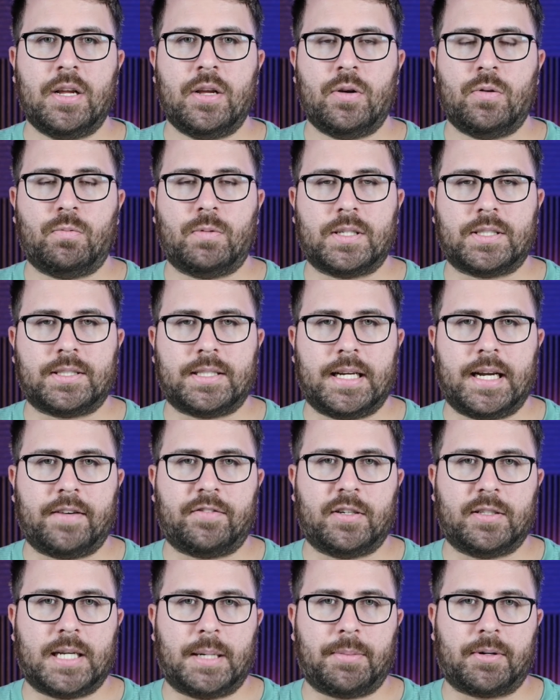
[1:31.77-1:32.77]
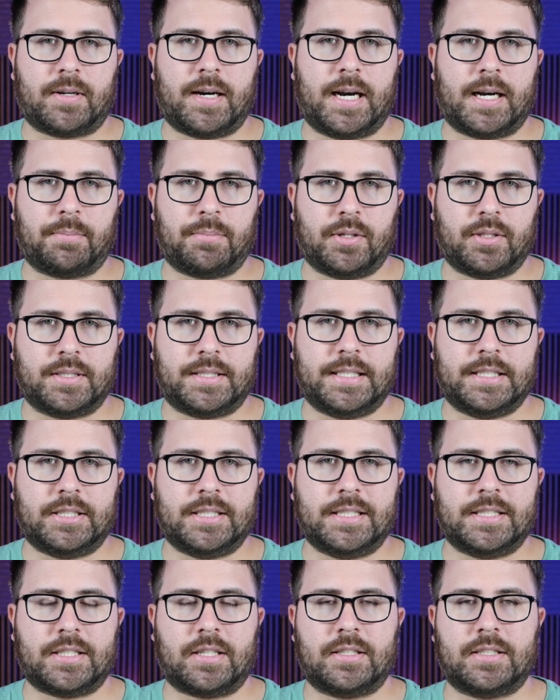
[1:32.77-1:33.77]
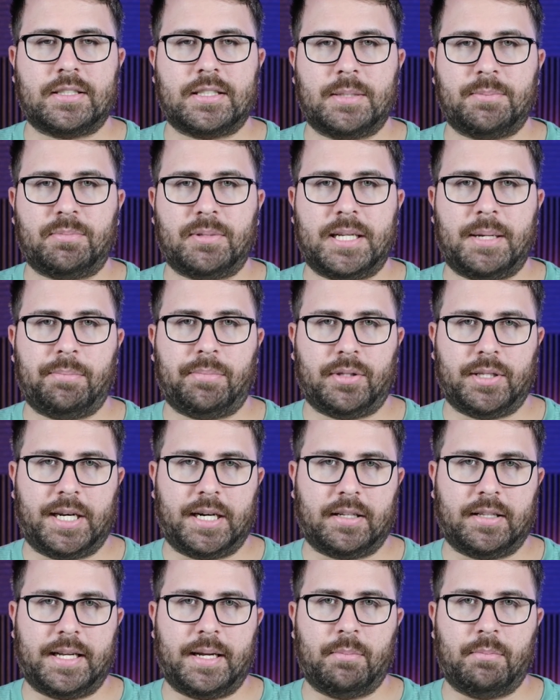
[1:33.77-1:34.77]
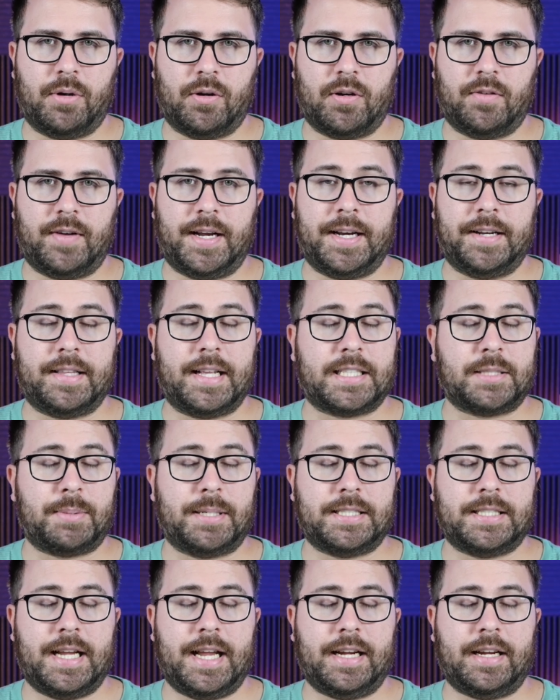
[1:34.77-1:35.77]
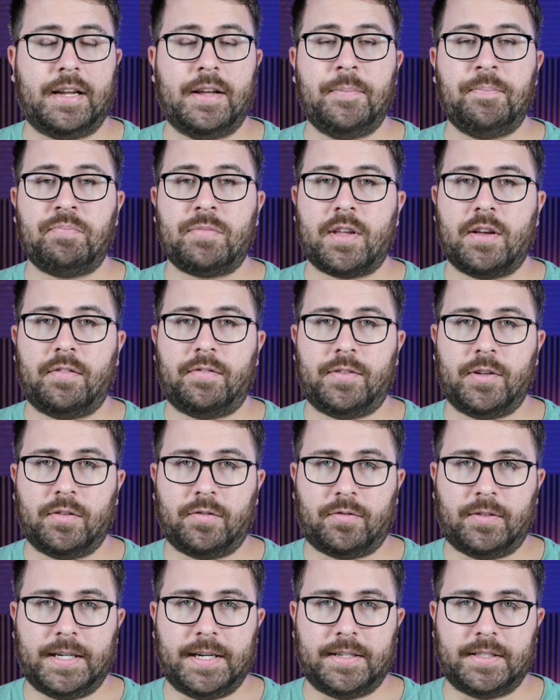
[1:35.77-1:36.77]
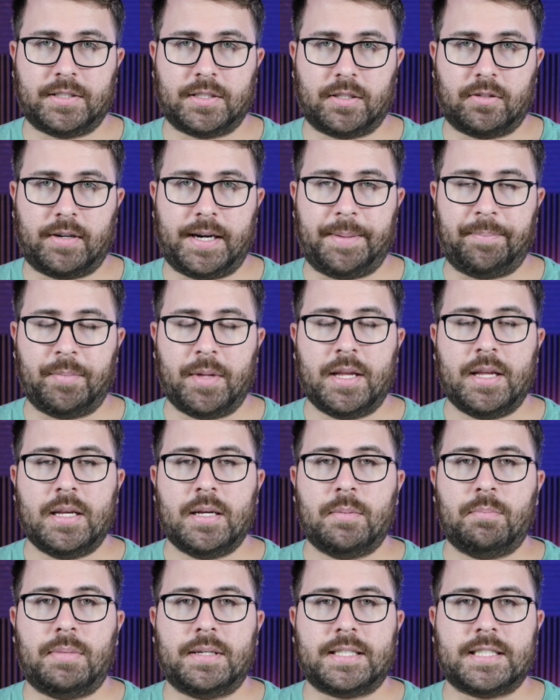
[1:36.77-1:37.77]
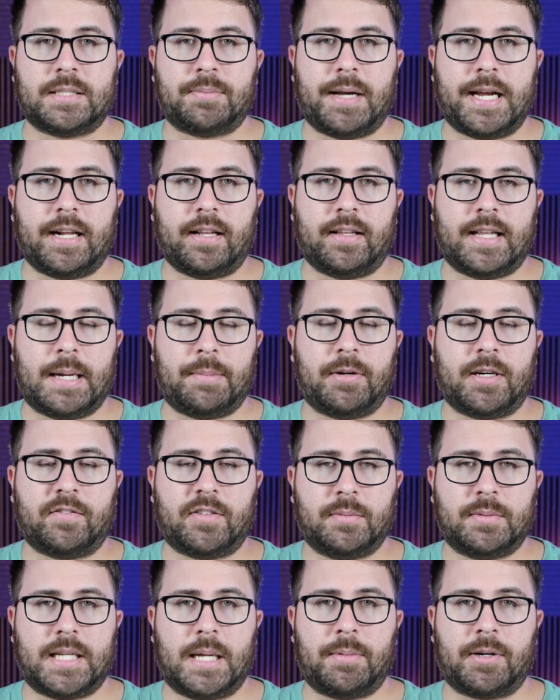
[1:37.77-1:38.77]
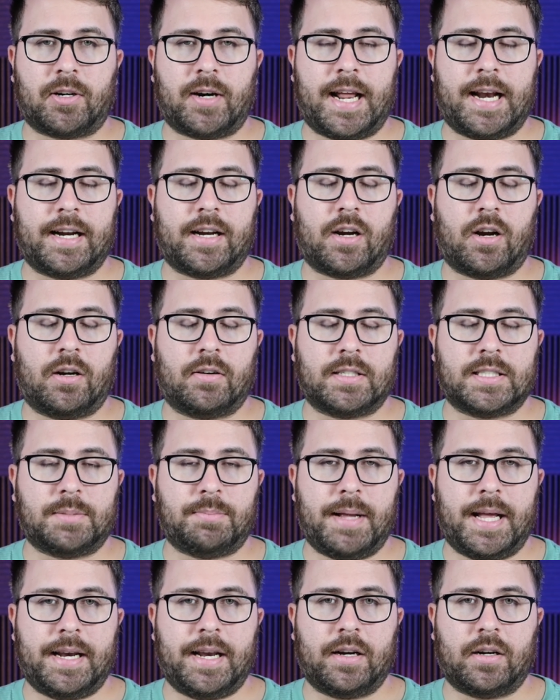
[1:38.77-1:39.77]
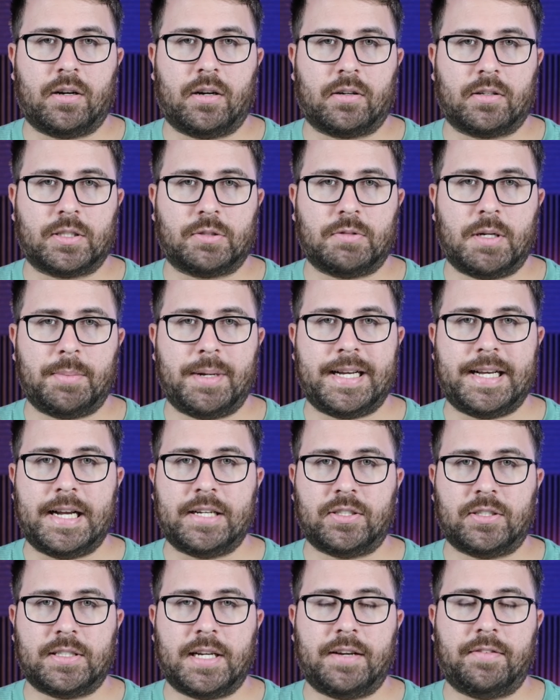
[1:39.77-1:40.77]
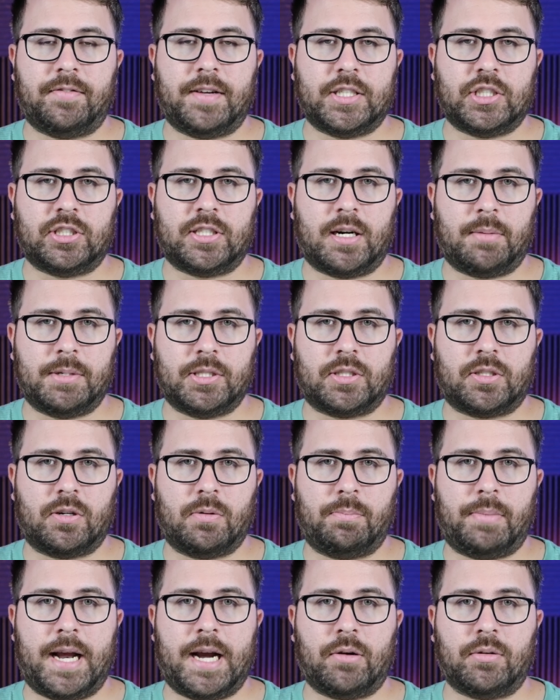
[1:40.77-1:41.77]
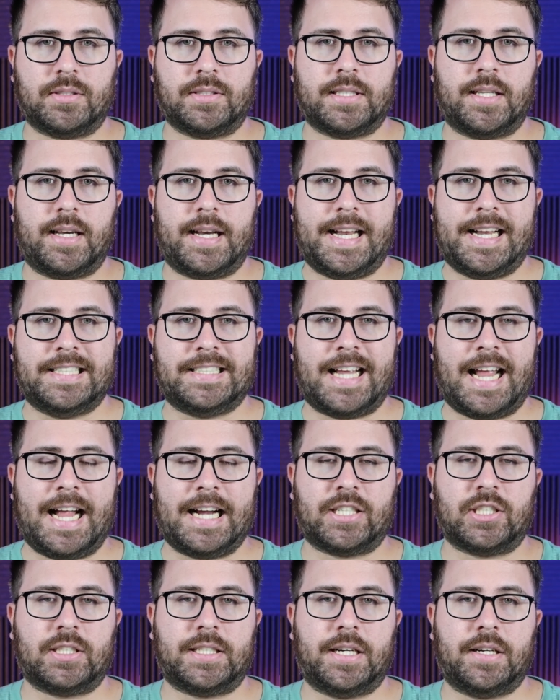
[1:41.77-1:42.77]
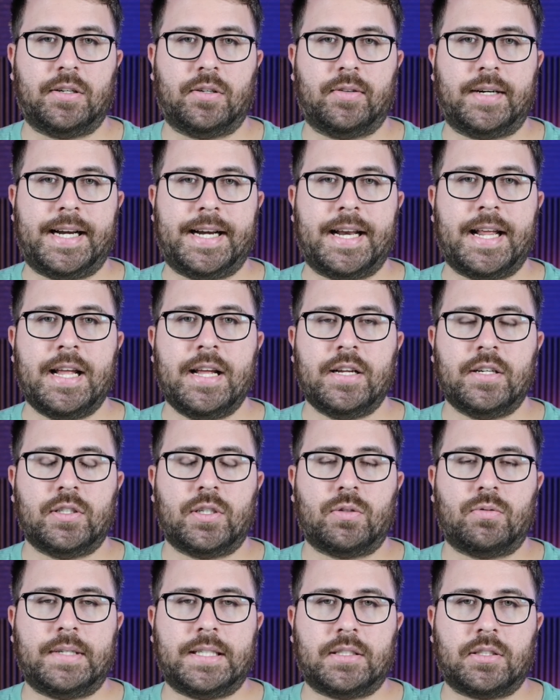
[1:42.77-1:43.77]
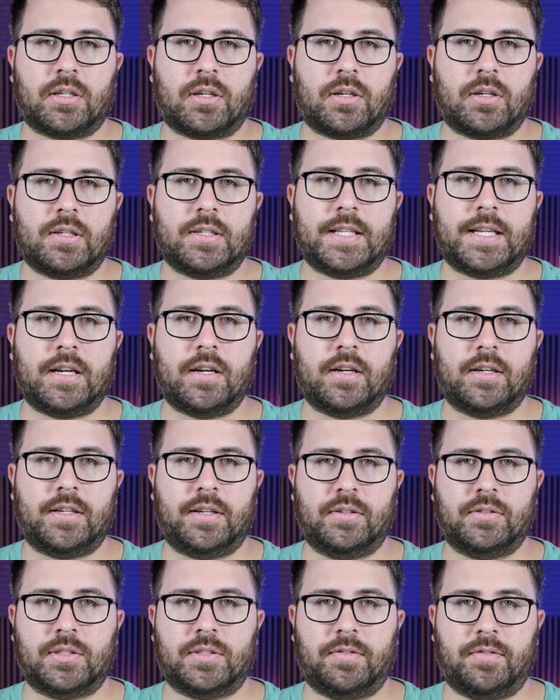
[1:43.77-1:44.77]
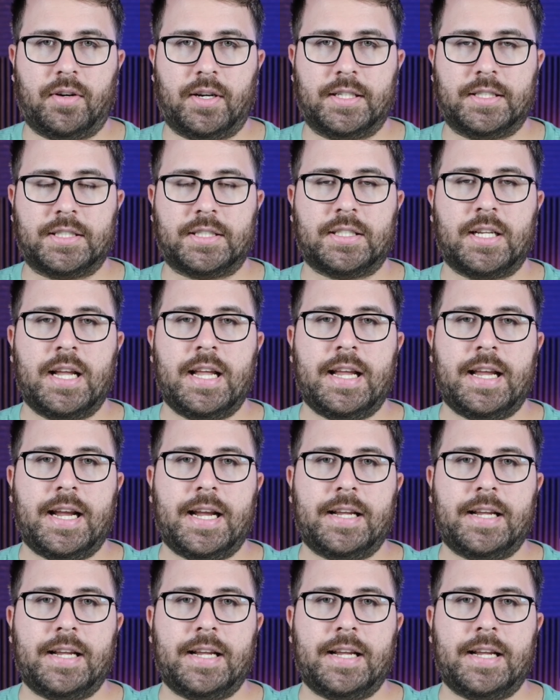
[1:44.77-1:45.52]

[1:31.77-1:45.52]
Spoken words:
we're seeing from Democratic politicians are simply politically motivated. That's my take. Feel free to disagree. But despite clamoring from Democratic congressmen and congresswomen, yesterday Fed Chairman Jerome Powell said that he has actually agreed to return the unused funds. In